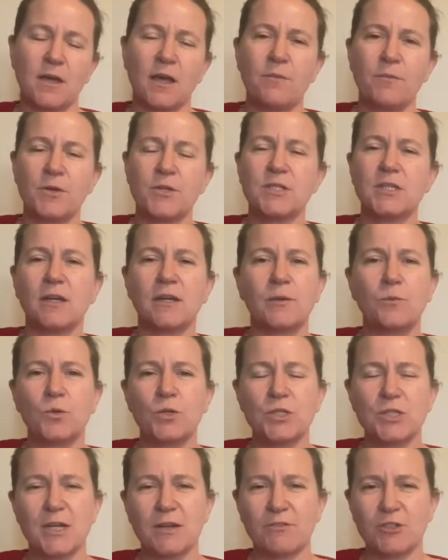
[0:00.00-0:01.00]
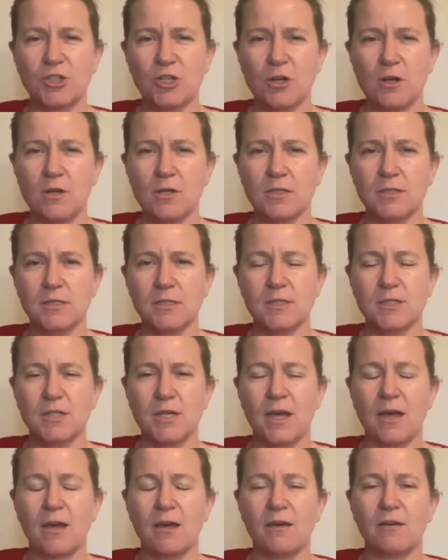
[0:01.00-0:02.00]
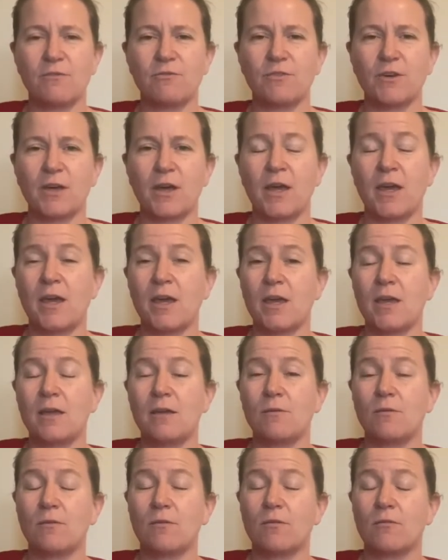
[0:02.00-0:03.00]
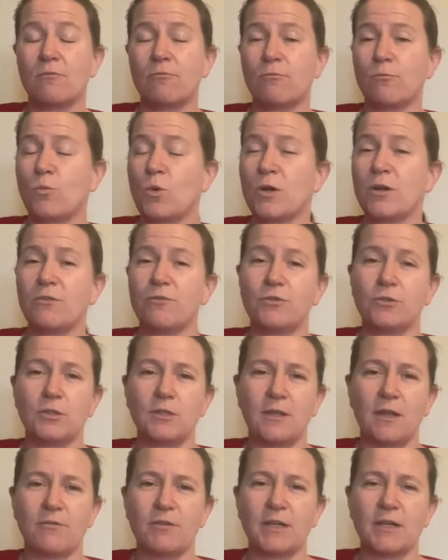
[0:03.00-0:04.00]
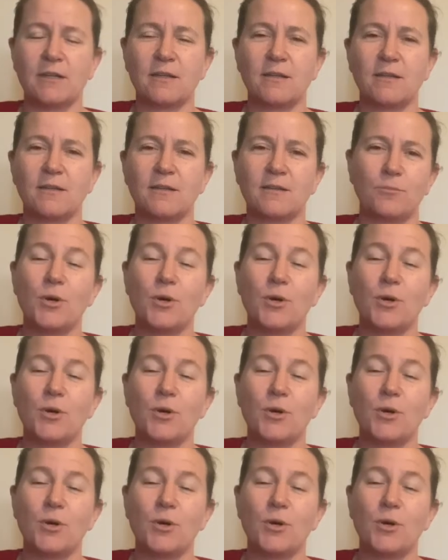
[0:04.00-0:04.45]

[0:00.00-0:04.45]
I most certainly wouldn't have a chance to have a wonderful, loving,